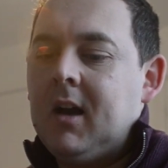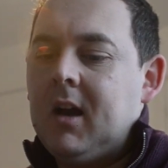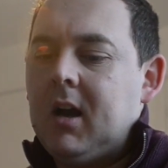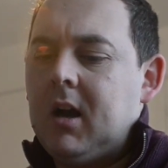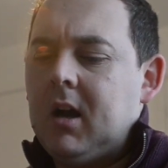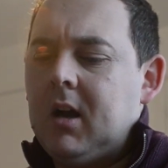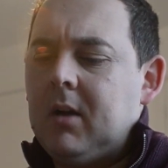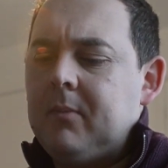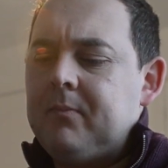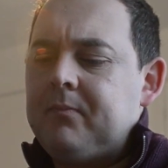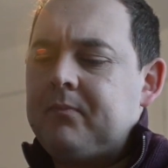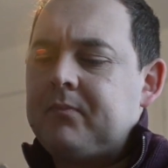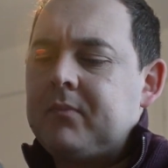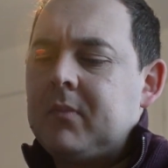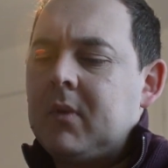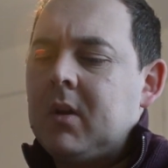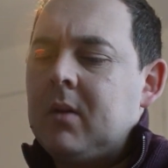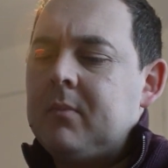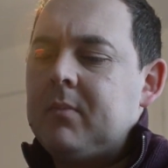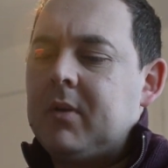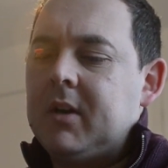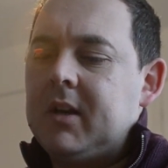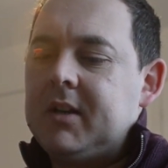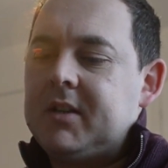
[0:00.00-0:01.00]

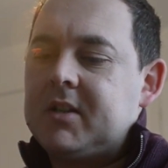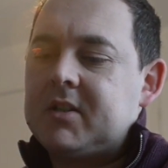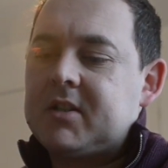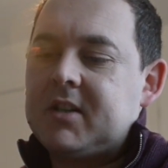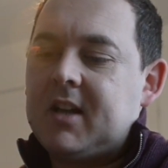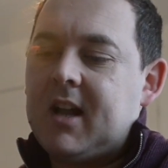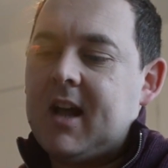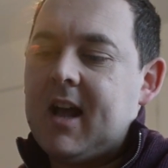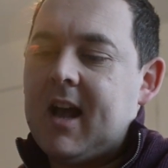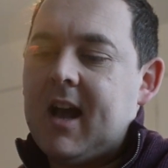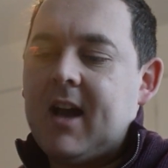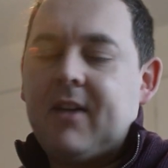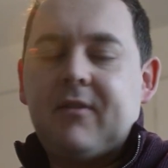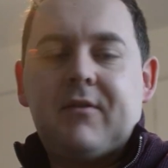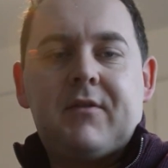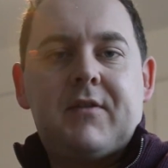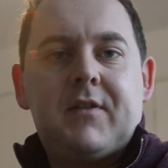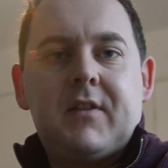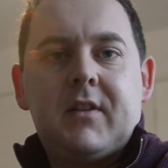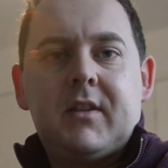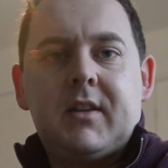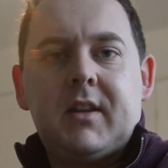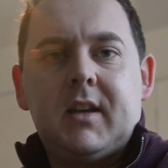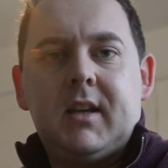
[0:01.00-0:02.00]
but it doesn't
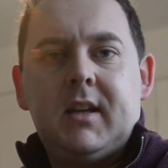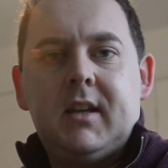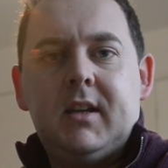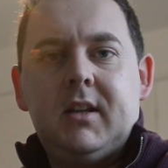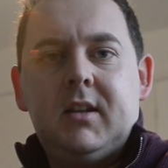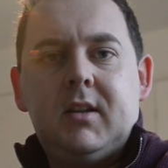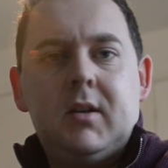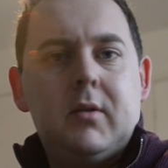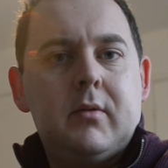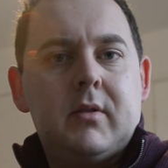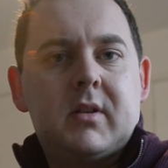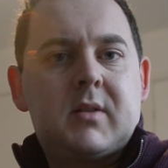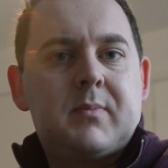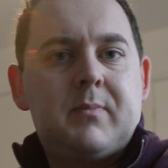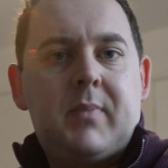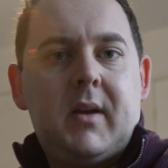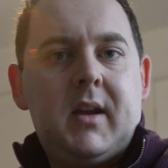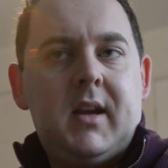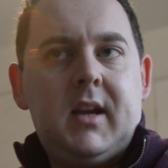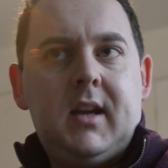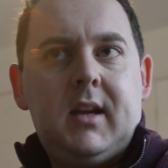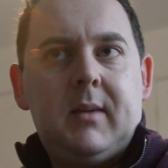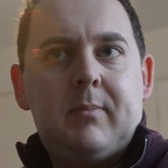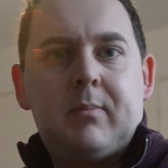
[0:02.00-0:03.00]
have the
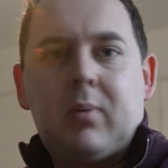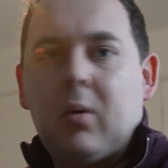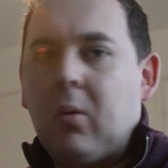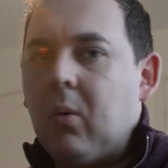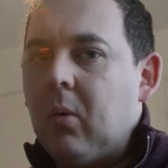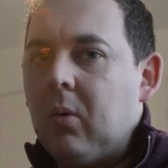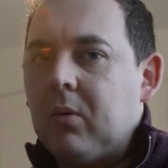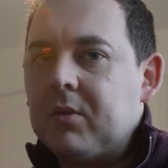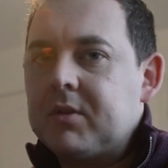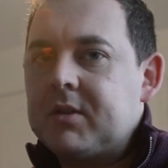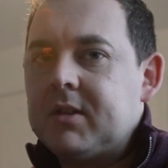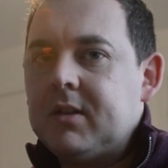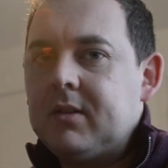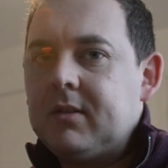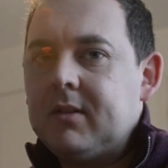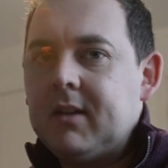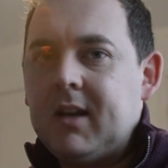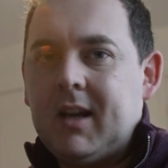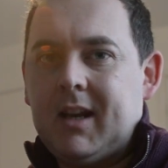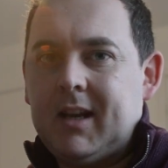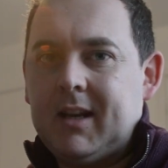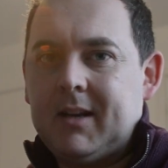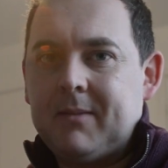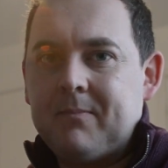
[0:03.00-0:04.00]
USB port
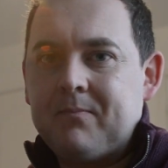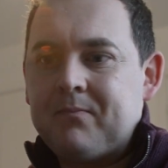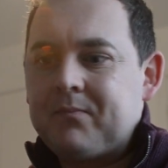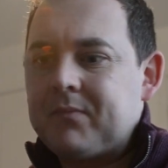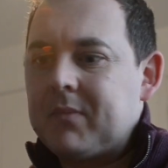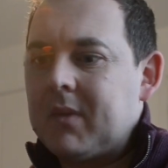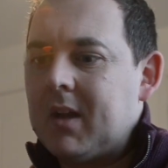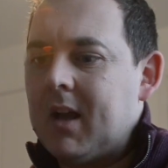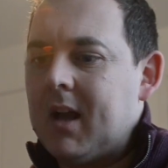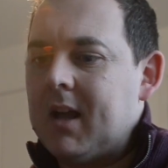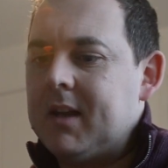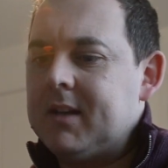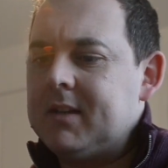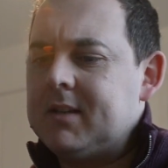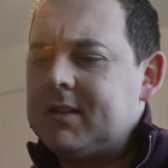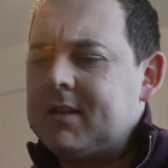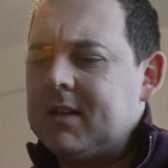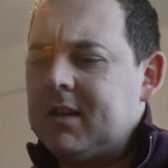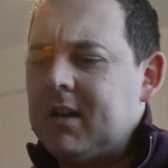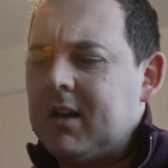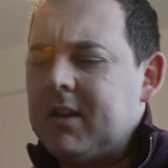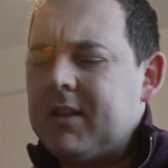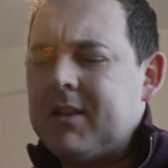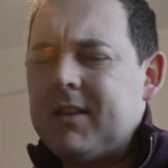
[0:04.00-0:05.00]
in, and
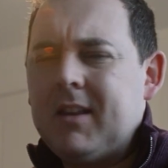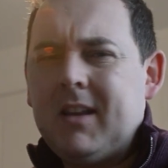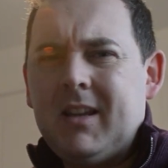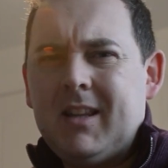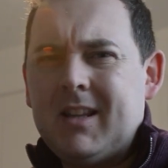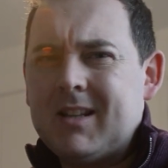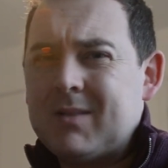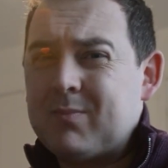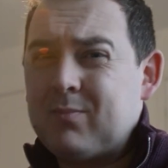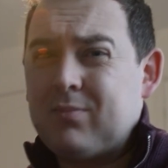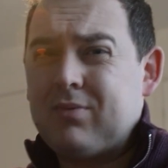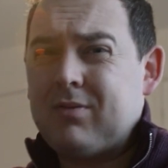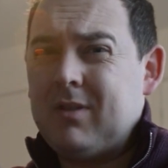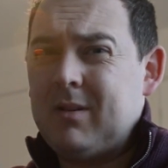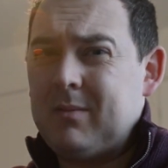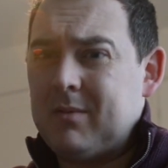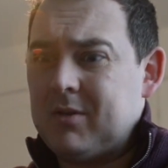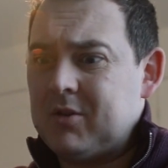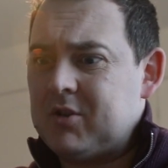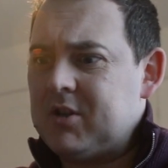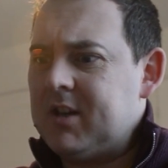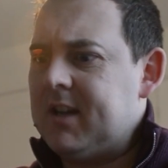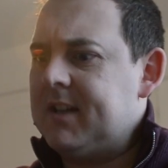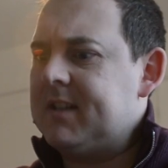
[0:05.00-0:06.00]
I think that's pretty
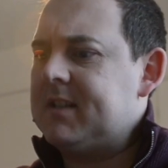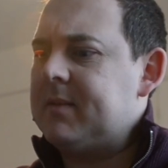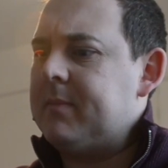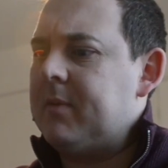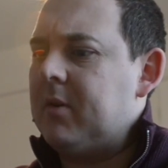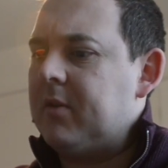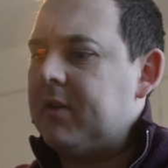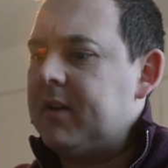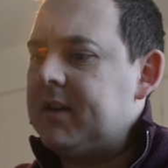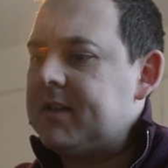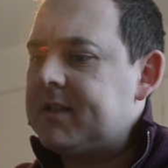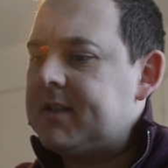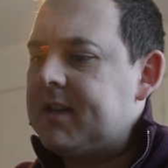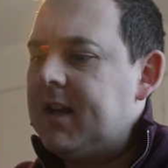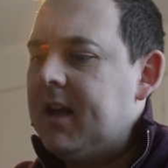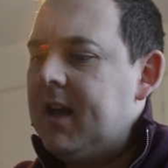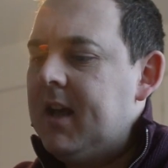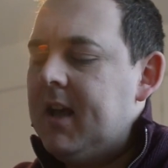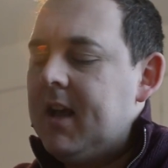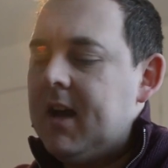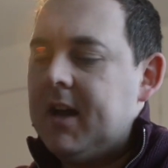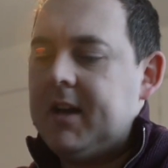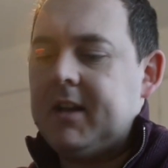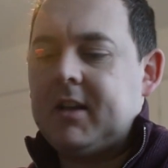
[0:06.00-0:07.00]
much it, to be honest,
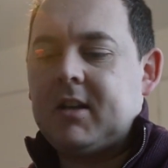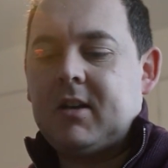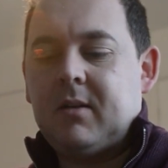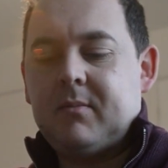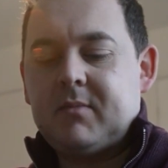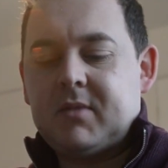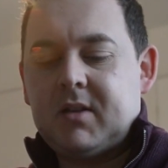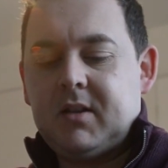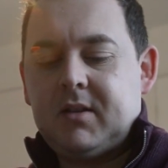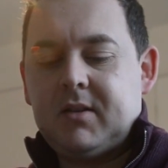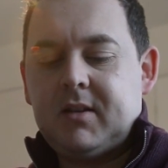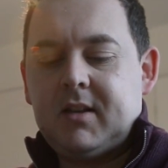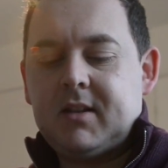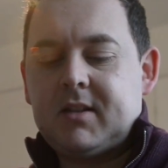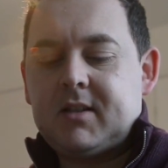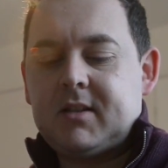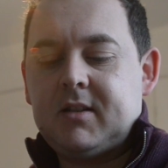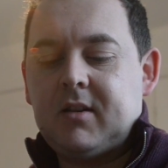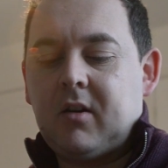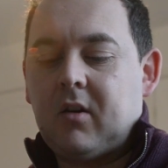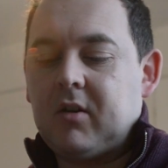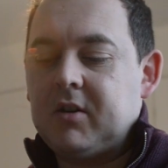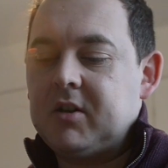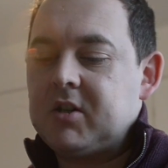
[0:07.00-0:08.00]
and it comes in
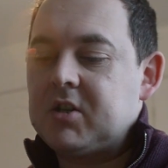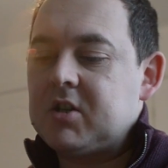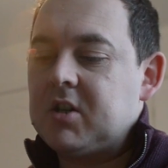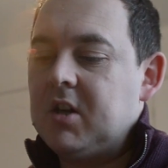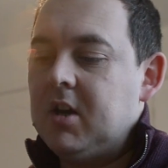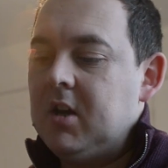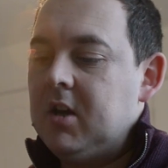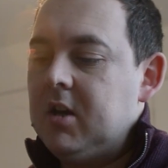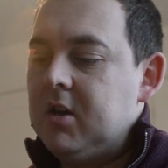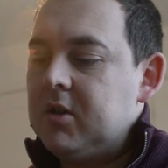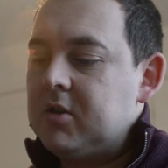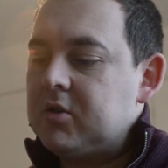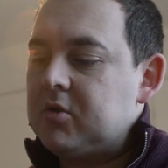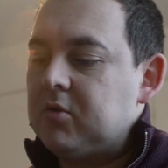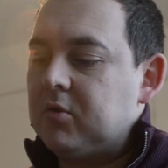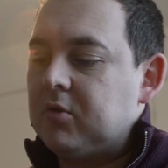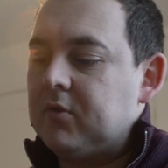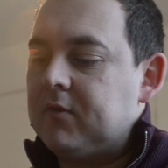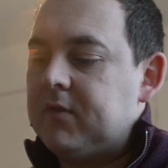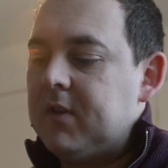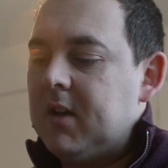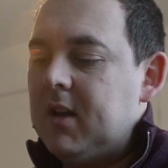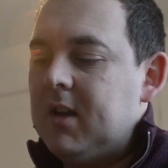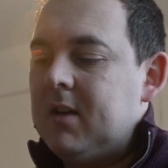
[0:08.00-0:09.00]
this nice
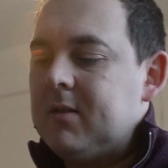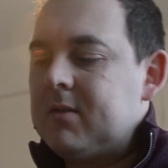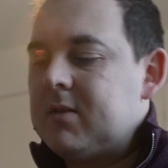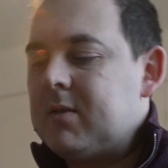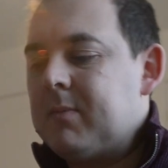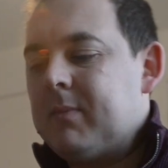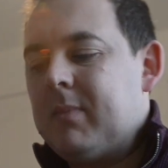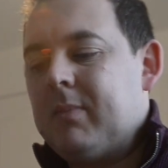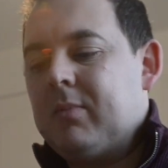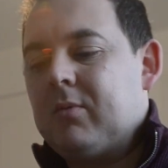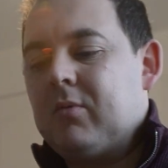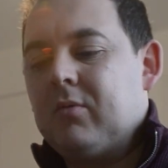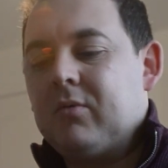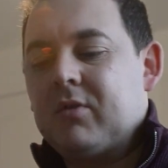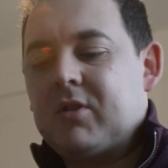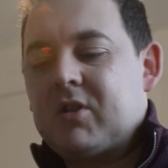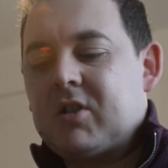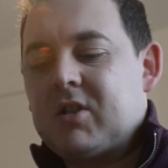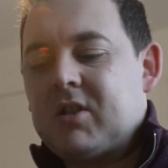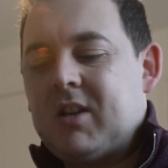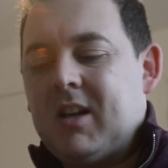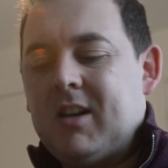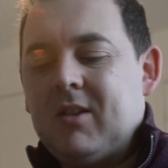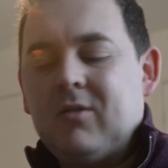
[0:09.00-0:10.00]
sort of, some people call it
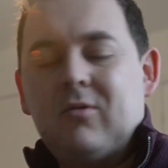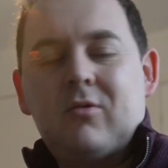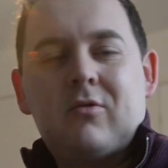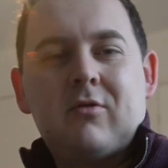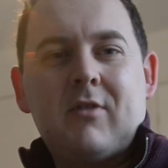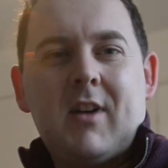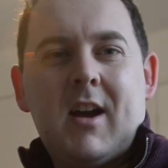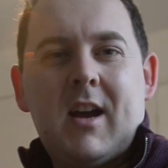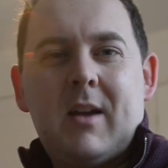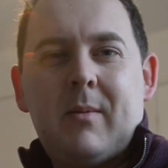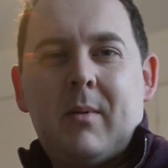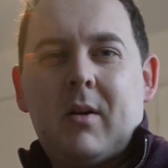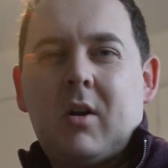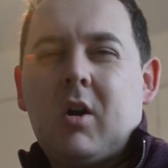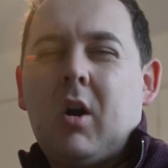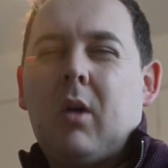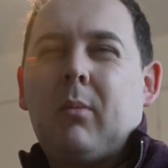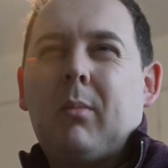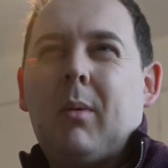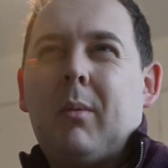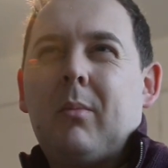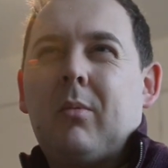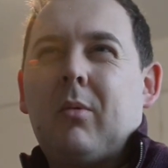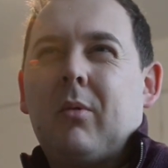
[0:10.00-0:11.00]
steel grey, but I
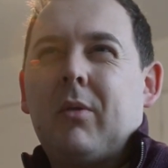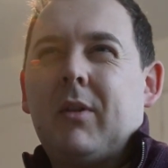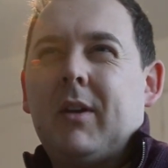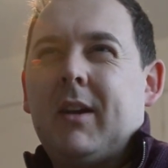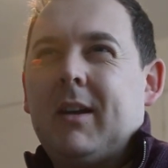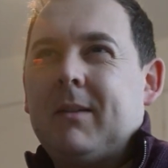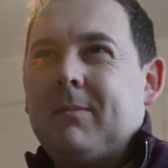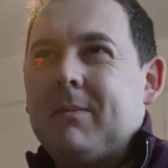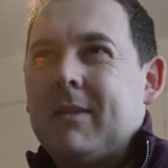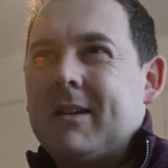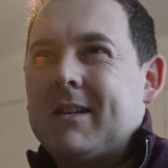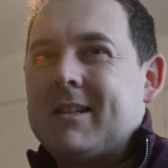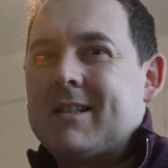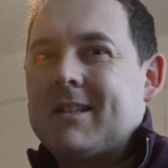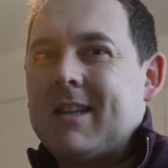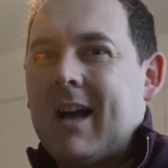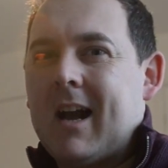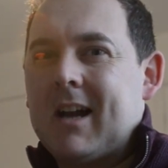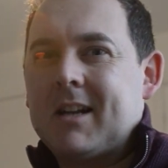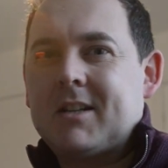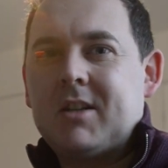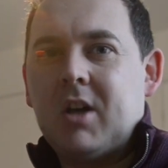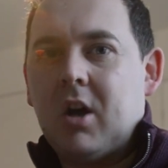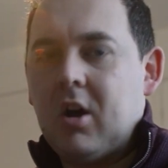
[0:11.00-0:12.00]
can't remember what the
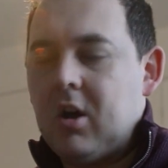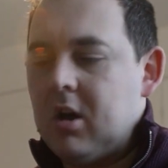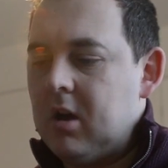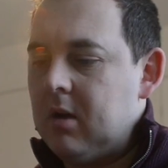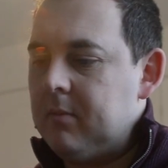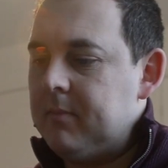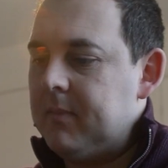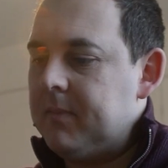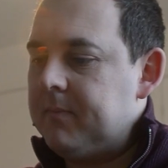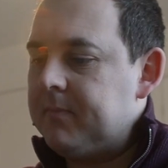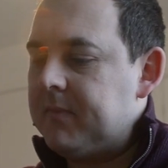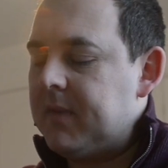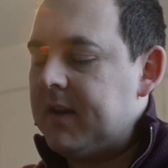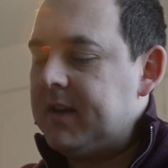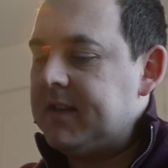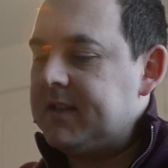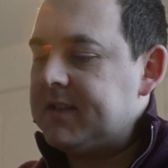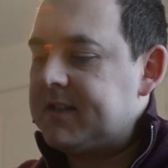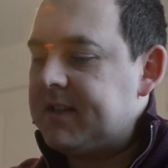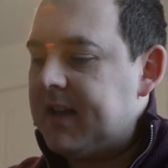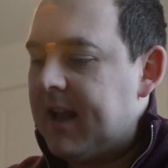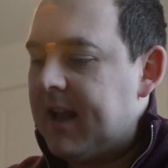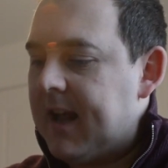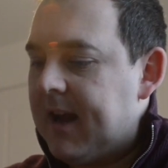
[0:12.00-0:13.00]
exact term
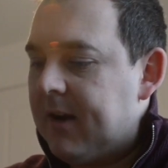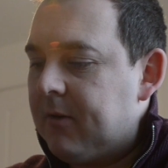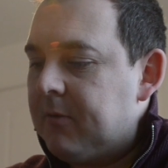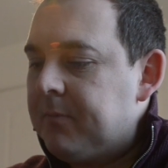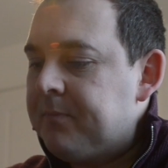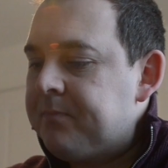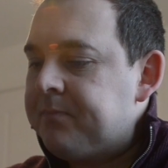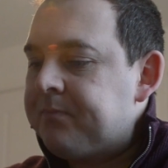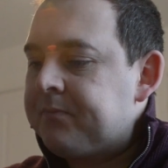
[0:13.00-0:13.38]
is now.